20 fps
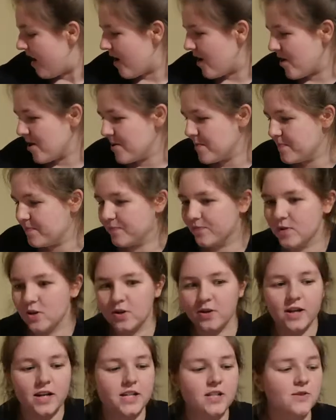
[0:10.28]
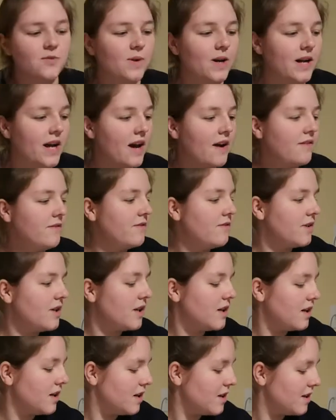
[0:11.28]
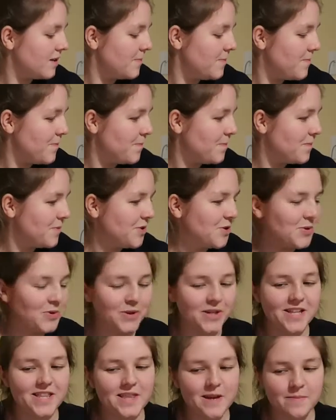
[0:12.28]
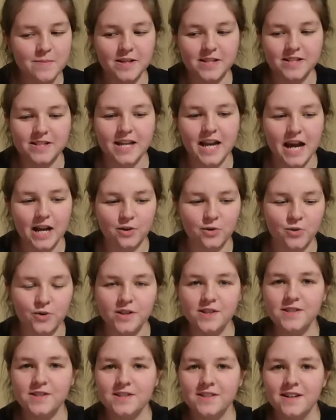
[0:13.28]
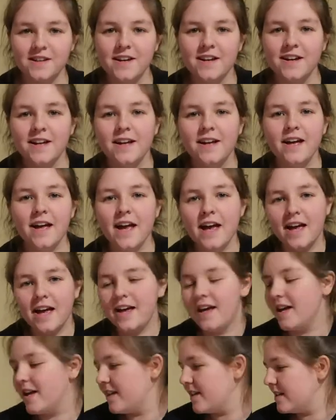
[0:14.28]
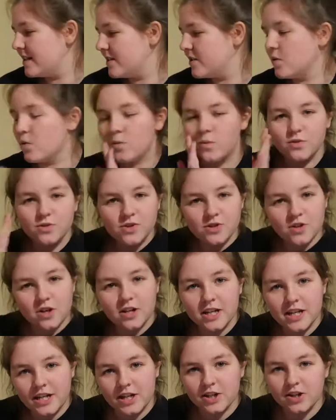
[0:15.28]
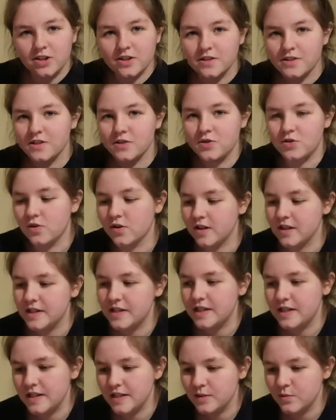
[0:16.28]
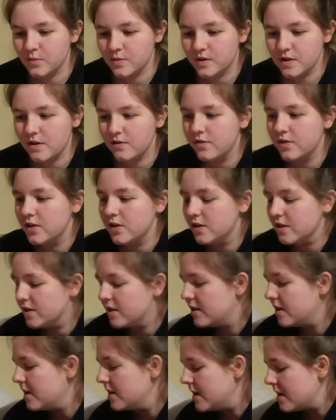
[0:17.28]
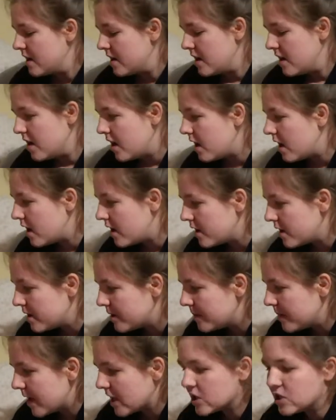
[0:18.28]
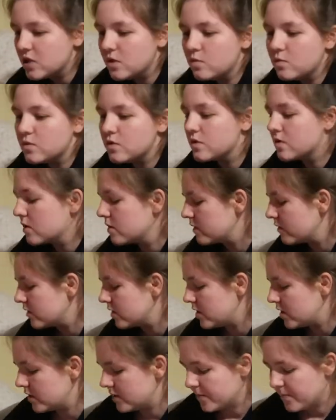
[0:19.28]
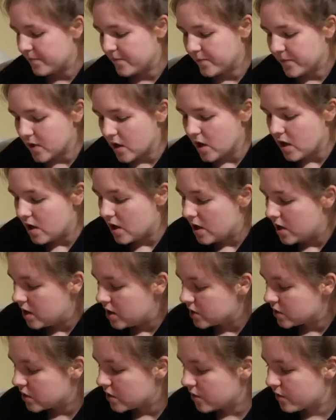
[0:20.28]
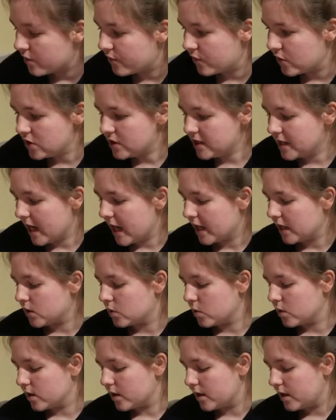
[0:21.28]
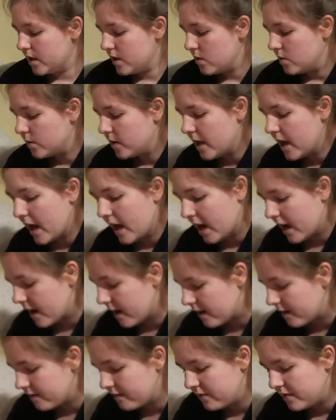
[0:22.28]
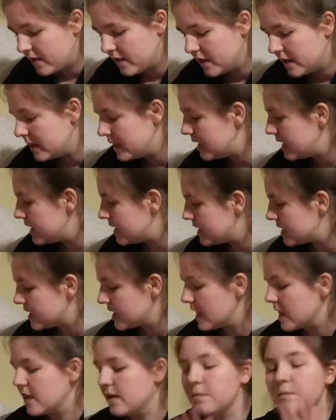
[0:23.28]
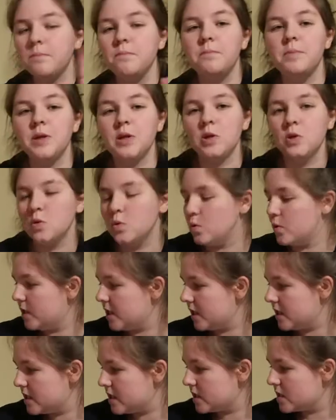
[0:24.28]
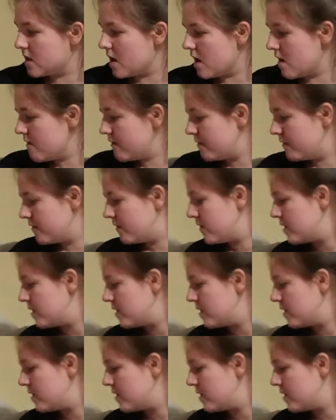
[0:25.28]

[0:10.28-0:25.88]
Okay, so I have sorted them into categories, and we'll start here since you already see some stuff here. Actually, we'll start over here. So the first category we have is like beauty stuff,